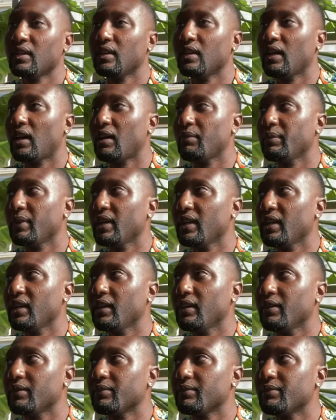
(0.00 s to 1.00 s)
I
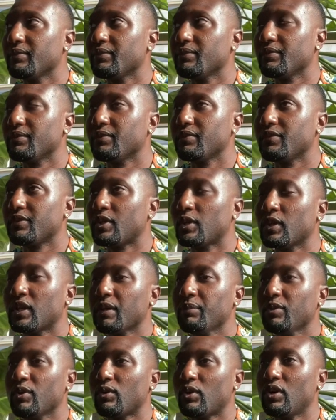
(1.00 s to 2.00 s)
mean, don't
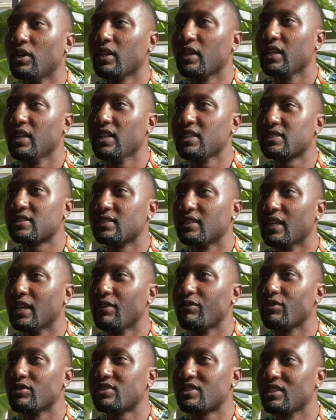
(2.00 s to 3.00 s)
get me wrong, it is
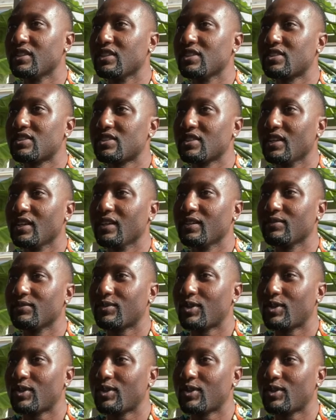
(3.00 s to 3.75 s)
level city shit,